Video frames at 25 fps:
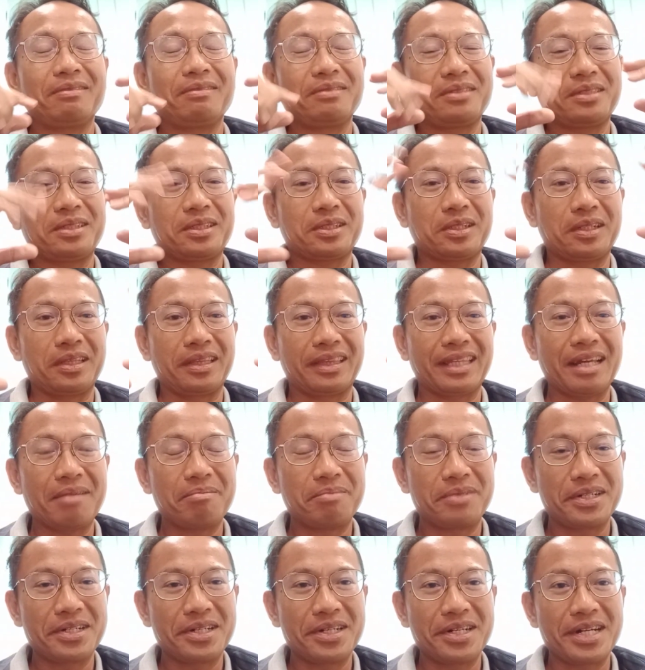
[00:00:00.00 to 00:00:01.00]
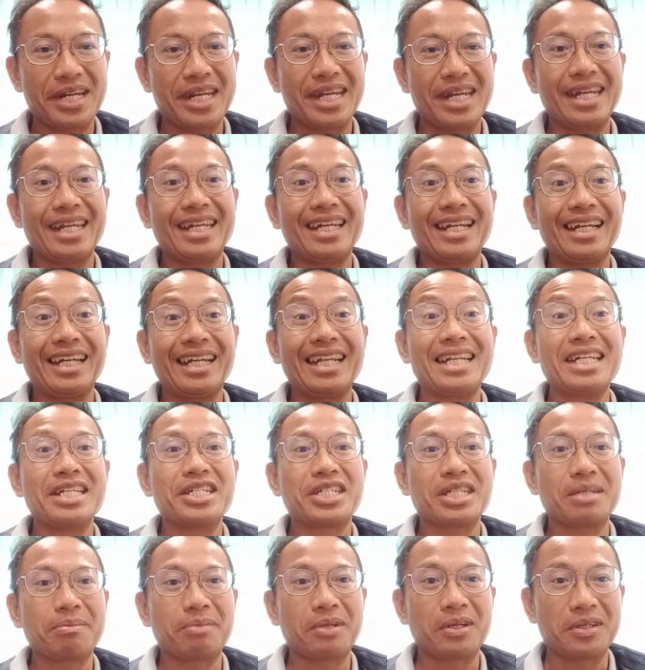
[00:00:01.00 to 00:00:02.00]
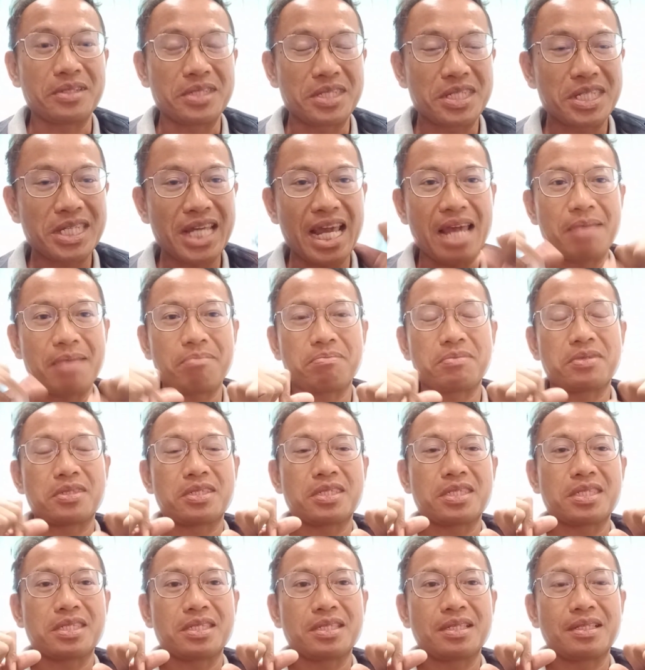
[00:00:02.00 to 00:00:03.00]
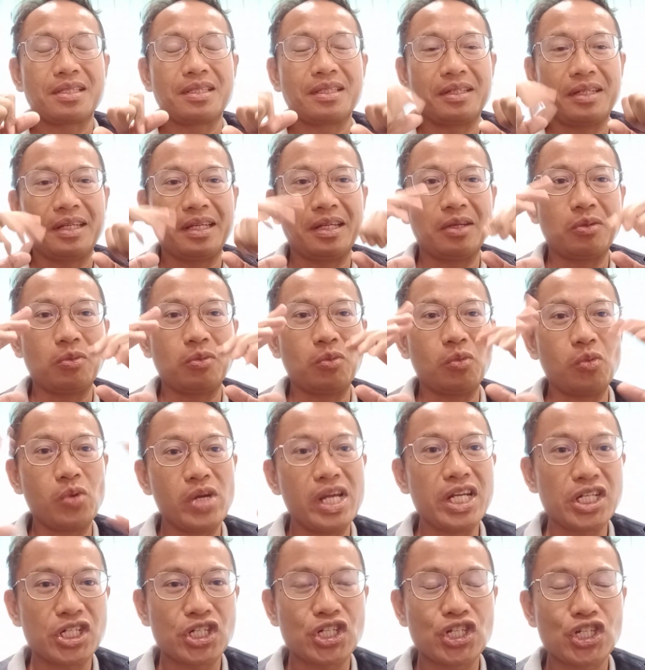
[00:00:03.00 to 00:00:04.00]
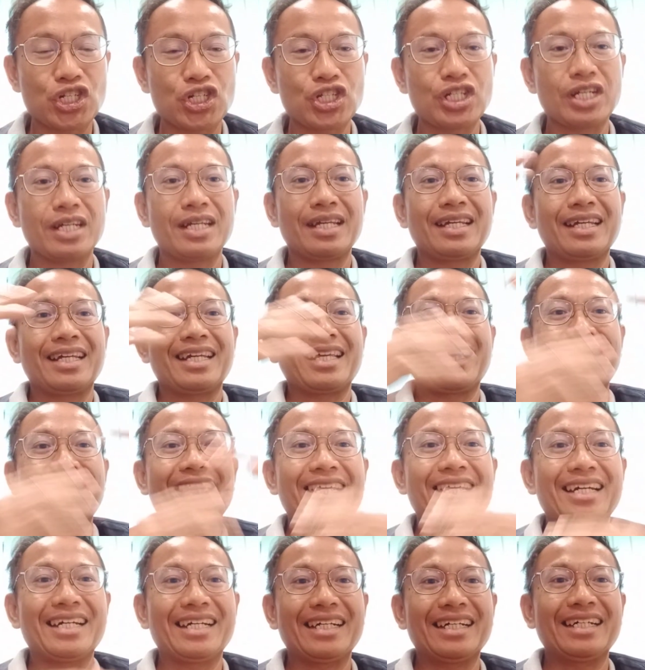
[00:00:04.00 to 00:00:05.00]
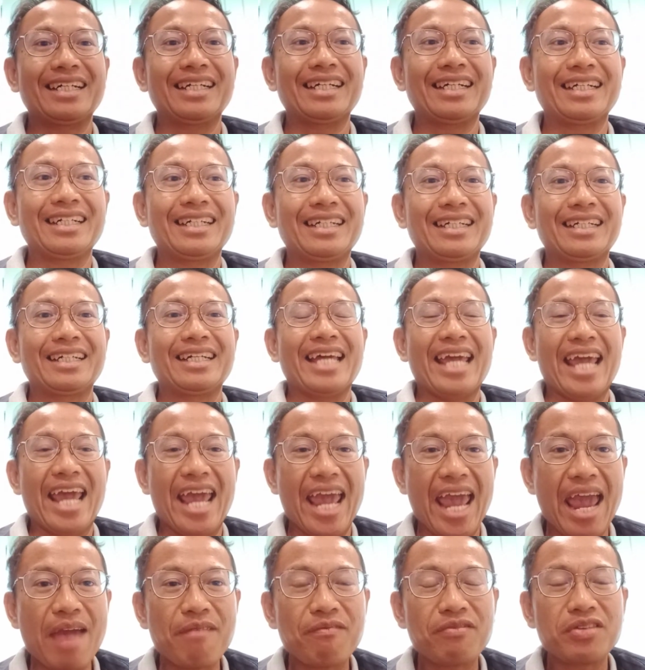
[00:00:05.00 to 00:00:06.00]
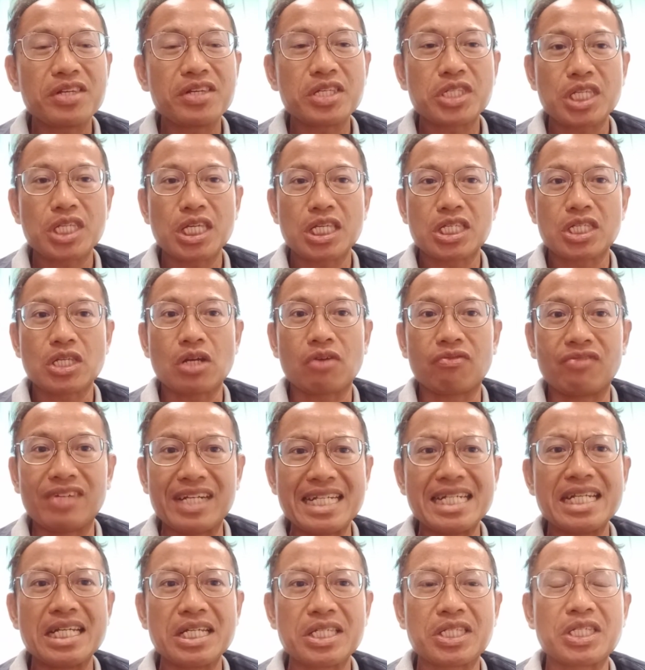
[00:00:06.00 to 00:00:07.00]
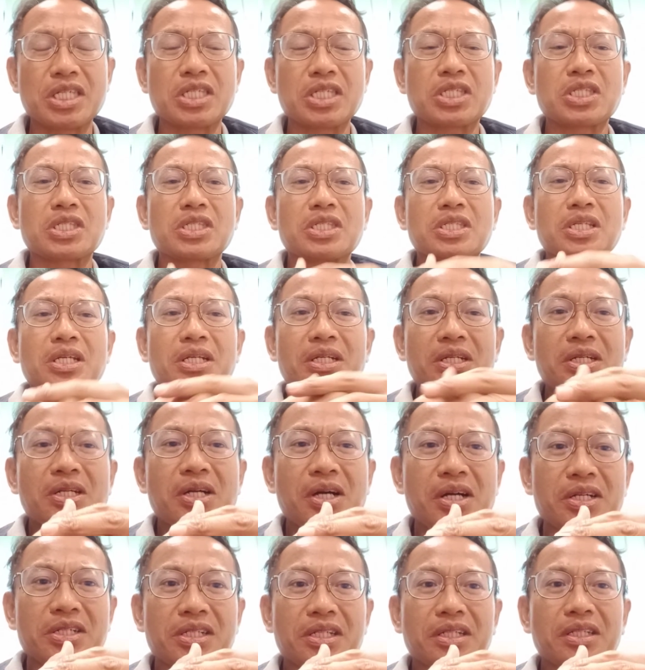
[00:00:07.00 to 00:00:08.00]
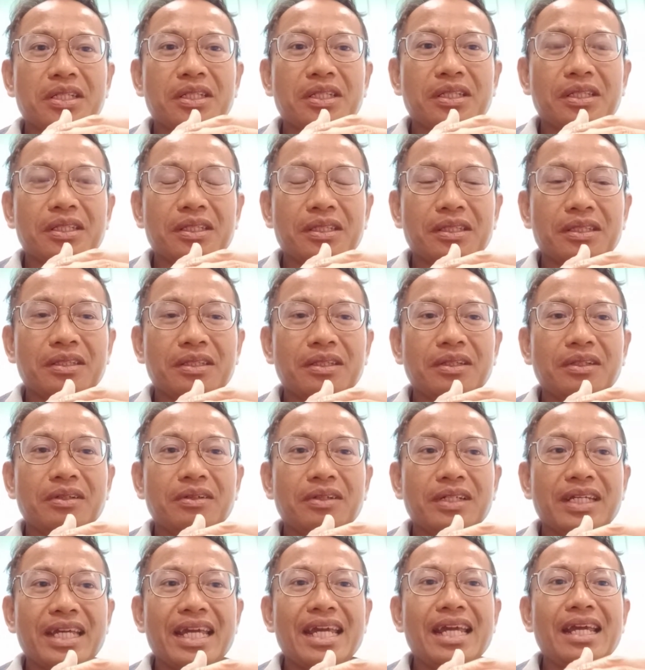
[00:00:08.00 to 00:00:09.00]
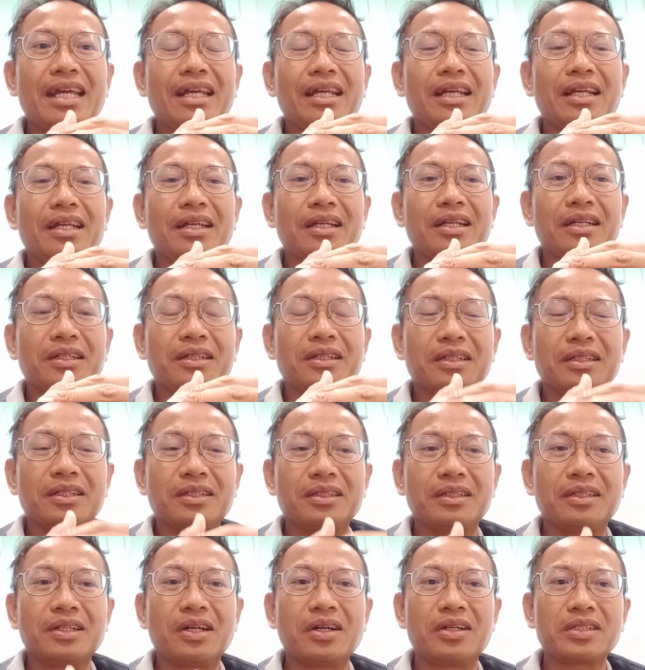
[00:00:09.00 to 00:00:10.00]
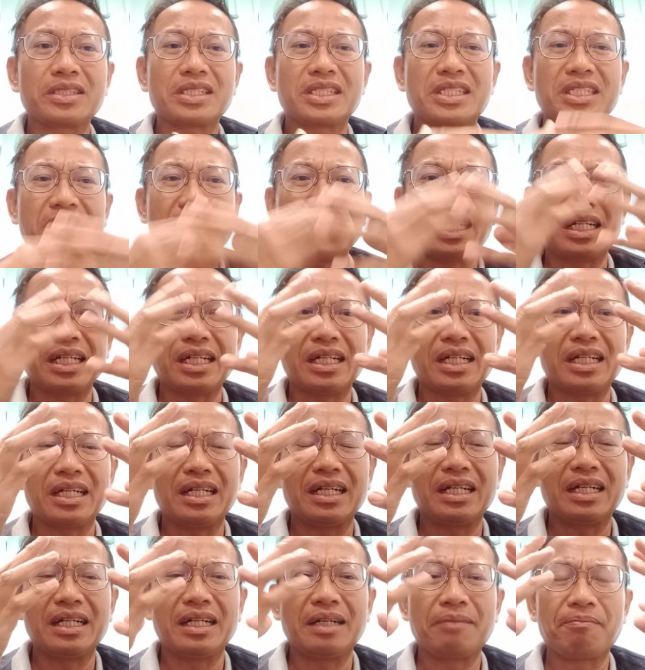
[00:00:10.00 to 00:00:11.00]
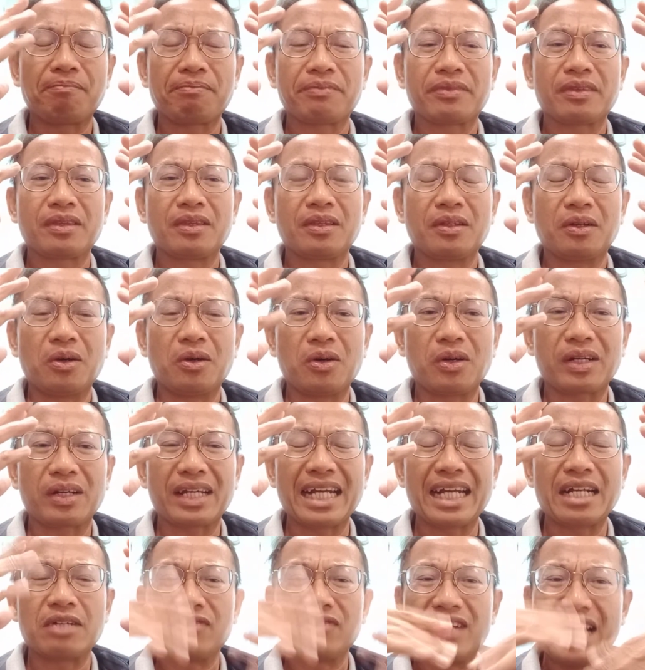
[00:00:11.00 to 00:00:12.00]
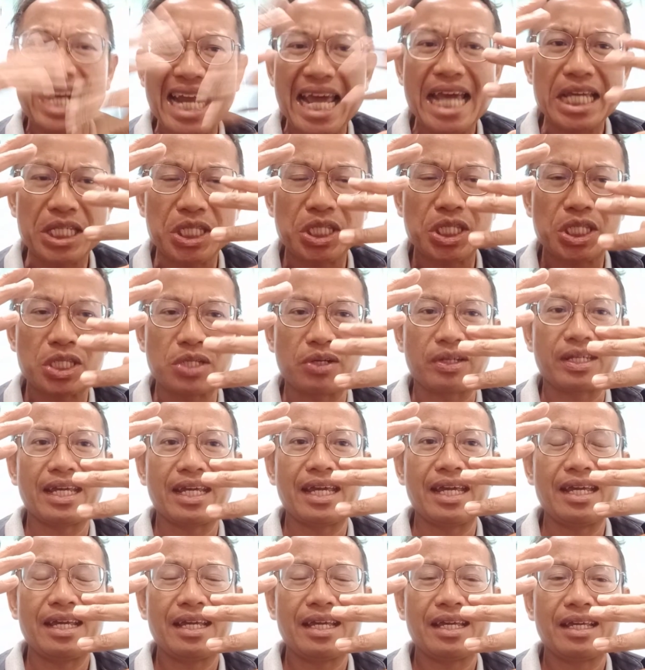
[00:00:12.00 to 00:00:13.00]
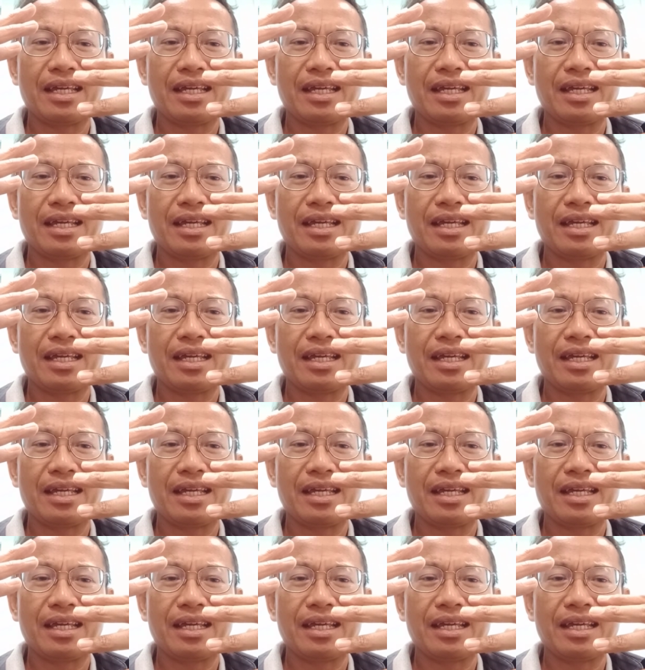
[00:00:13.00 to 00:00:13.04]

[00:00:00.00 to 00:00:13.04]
contemporary leadership concepts in which the emphasis of leaders is not, okay, not or kind of less, okay,